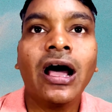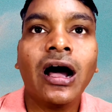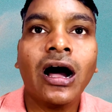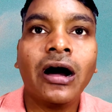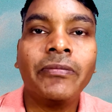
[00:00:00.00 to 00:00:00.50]

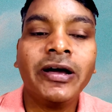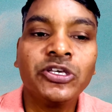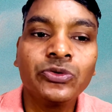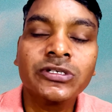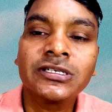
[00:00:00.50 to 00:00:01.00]
by
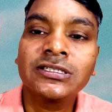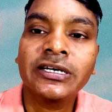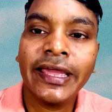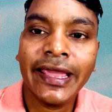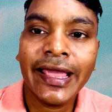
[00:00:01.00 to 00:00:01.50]
using
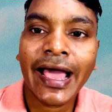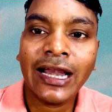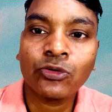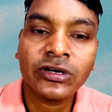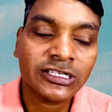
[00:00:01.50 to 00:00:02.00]
the AI
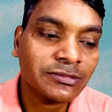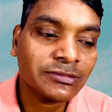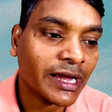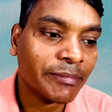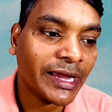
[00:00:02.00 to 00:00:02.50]
algorithm,
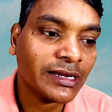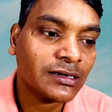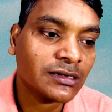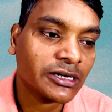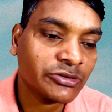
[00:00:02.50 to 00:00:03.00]

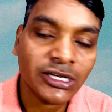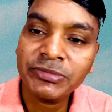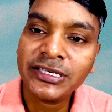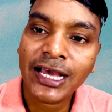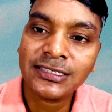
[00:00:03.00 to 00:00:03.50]

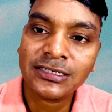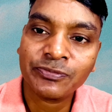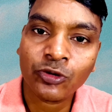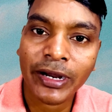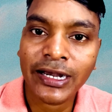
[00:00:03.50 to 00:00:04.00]
Realme has
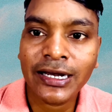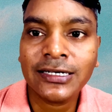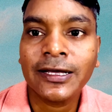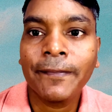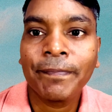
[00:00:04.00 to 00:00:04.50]

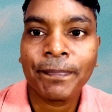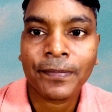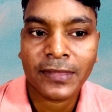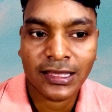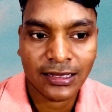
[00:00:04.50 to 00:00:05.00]
provided
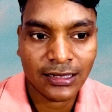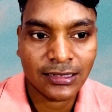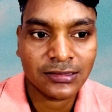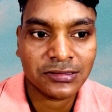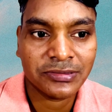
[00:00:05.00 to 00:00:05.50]

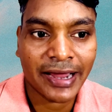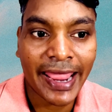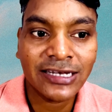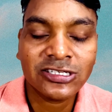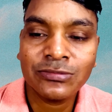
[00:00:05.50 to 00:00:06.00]

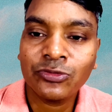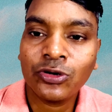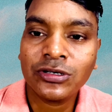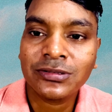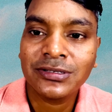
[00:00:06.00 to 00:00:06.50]
NC
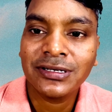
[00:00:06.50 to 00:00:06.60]
mode